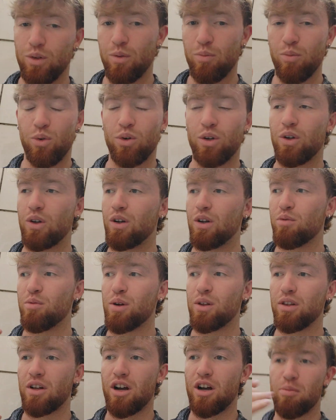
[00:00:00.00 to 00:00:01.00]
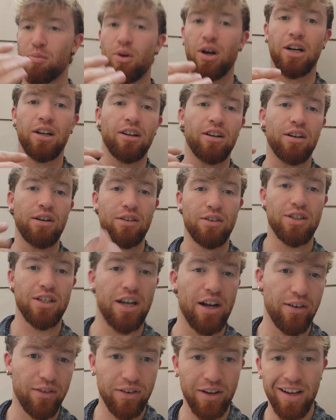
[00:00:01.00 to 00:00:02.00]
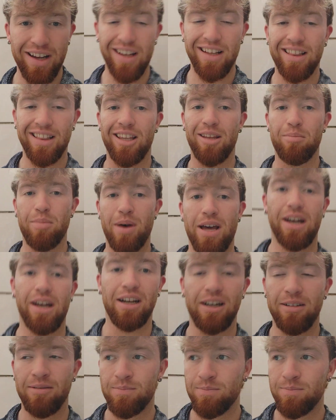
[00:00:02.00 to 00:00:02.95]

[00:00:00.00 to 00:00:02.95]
the more you know about the operator self, the better.